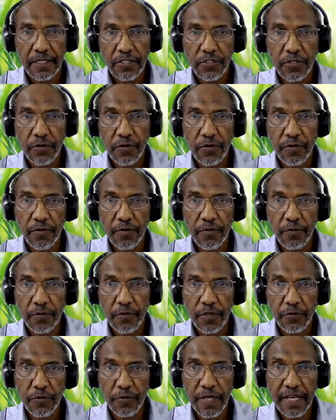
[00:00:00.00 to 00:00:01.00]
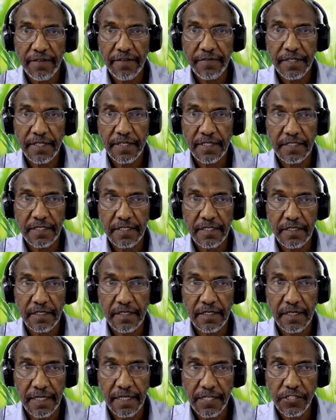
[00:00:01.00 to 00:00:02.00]
So what we have here is
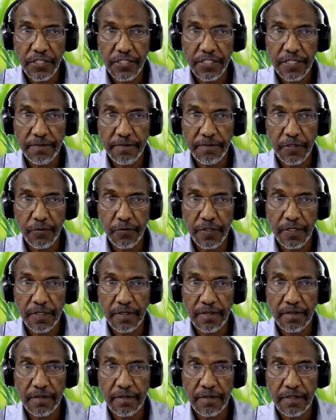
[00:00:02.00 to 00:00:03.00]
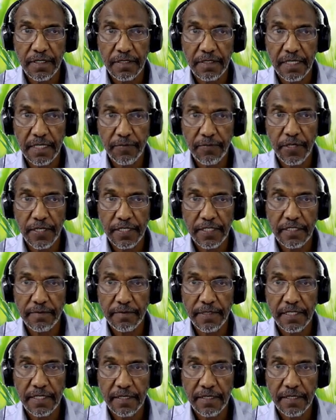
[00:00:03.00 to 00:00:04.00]
the relationship between the interpolated
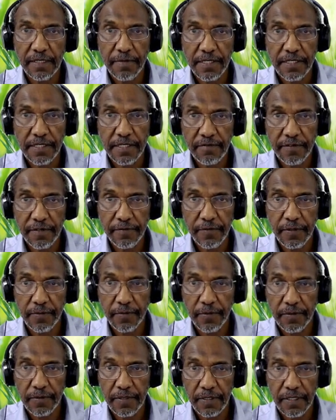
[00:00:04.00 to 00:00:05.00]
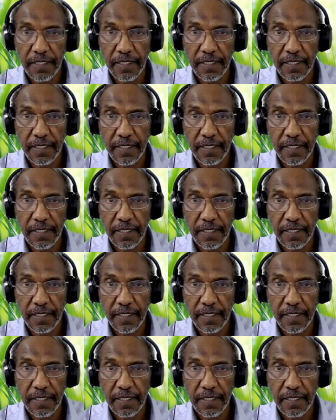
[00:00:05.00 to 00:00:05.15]
median and percent favorable.